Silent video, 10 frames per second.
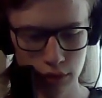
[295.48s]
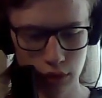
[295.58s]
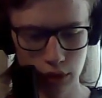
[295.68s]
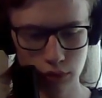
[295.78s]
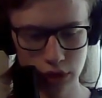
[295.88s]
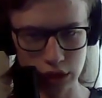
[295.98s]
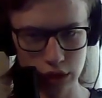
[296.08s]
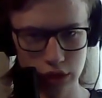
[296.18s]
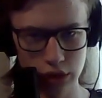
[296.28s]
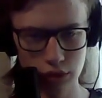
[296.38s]
It wasn't
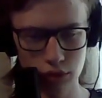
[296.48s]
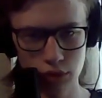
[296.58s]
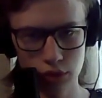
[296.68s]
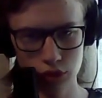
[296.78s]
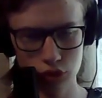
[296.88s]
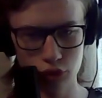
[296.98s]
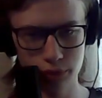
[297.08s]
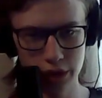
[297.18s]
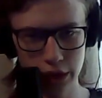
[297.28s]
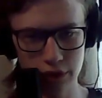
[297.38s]
until the
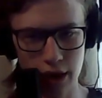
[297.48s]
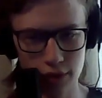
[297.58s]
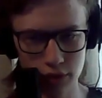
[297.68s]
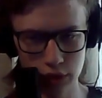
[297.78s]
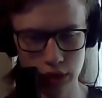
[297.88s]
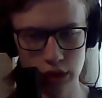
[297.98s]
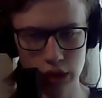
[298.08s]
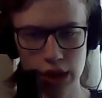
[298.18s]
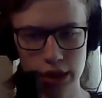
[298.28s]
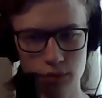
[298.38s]
storms cleared out and
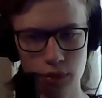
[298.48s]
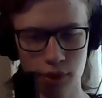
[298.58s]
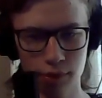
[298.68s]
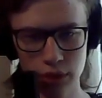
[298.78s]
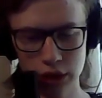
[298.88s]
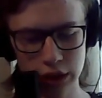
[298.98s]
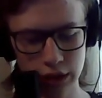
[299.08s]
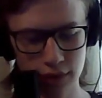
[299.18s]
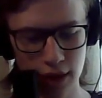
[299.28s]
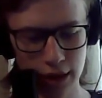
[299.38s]
we were able to
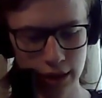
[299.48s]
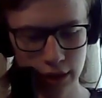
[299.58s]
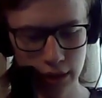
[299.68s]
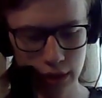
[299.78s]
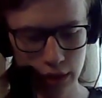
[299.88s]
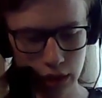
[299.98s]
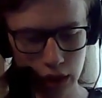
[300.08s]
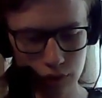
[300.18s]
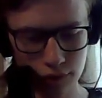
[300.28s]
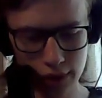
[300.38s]
leave that
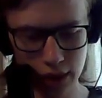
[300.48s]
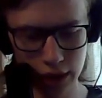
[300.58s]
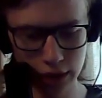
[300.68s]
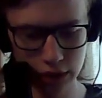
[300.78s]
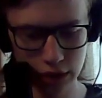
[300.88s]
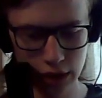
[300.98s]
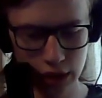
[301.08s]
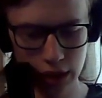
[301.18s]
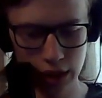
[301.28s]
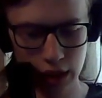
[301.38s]
I realized
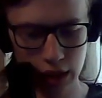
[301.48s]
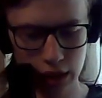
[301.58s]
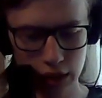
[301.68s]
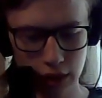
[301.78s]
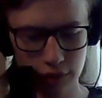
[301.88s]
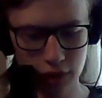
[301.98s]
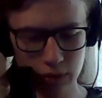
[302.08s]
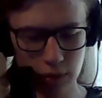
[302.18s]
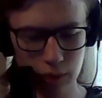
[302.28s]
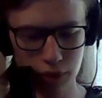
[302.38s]
that I feel
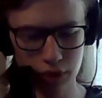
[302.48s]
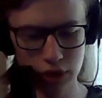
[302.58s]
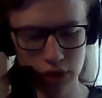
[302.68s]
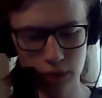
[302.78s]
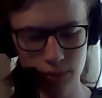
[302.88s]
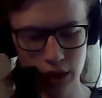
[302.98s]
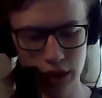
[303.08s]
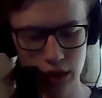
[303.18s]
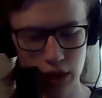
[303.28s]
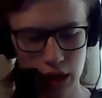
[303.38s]
my prayer did
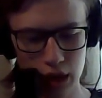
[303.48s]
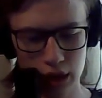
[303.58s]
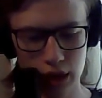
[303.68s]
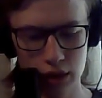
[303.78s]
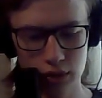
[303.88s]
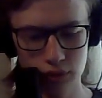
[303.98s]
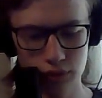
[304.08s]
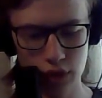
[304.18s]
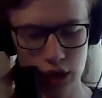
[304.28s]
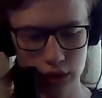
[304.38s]
something, and I
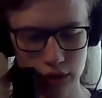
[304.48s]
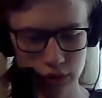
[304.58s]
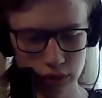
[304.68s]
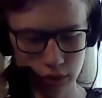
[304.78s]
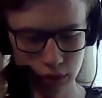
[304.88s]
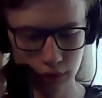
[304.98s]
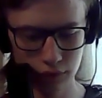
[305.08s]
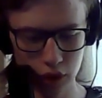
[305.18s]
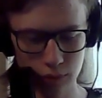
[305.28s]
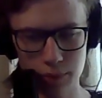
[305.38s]
feel
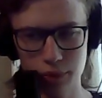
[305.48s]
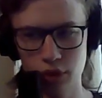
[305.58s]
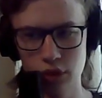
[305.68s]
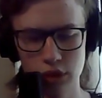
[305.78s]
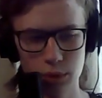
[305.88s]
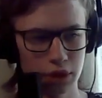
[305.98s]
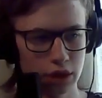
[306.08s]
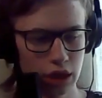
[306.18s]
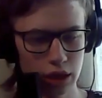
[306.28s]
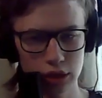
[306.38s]
like my prayer did something,
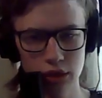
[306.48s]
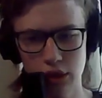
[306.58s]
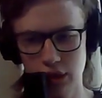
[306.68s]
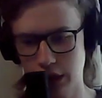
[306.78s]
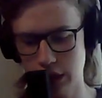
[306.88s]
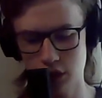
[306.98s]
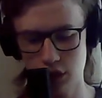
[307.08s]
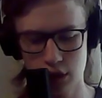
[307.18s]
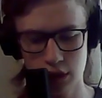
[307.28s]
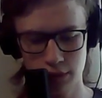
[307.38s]
God
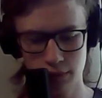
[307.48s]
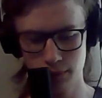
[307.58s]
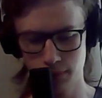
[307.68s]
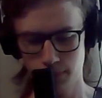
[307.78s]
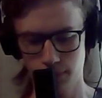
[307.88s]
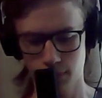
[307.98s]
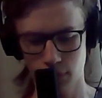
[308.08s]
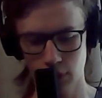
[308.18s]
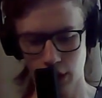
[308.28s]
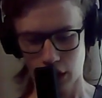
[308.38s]
listened.
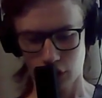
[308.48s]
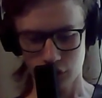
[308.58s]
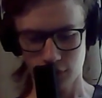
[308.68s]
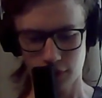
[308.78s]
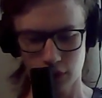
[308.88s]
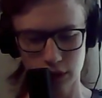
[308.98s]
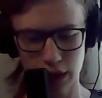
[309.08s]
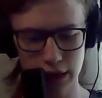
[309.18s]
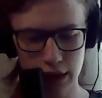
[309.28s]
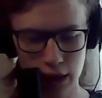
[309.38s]
I also felt
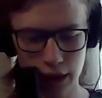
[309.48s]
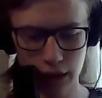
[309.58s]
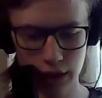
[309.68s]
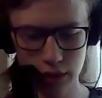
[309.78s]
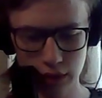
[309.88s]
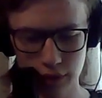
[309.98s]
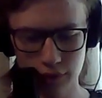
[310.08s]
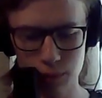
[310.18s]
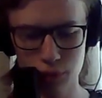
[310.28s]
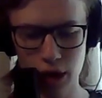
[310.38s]
like if
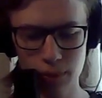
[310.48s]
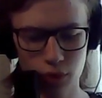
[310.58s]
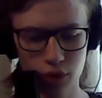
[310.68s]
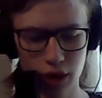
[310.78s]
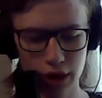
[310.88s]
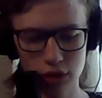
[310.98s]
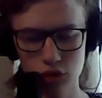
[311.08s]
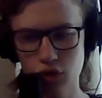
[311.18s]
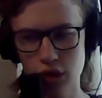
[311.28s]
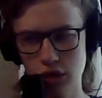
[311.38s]
I pray more, I can
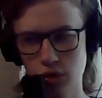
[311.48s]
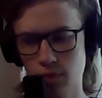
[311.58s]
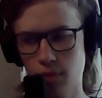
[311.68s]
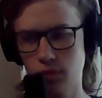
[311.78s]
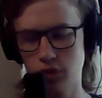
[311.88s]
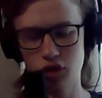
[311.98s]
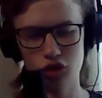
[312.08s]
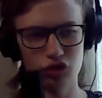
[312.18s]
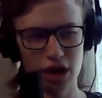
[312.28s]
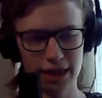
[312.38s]
strengthen
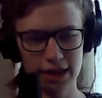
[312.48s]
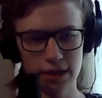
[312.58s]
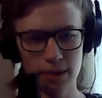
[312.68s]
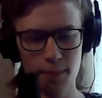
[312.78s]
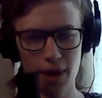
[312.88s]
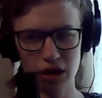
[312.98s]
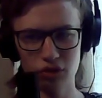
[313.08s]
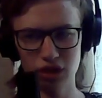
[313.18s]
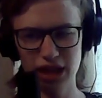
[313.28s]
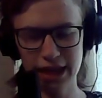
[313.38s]
my
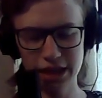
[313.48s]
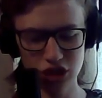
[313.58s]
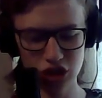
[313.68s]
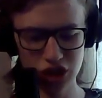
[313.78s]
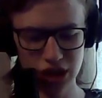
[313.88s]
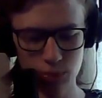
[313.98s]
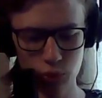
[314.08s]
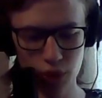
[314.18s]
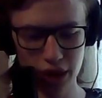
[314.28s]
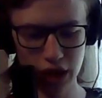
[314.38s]
relationship
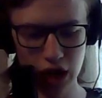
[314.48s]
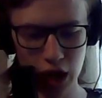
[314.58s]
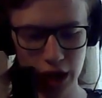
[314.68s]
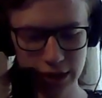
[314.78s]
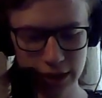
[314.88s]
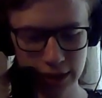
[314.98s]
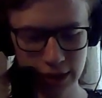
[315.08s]
with God.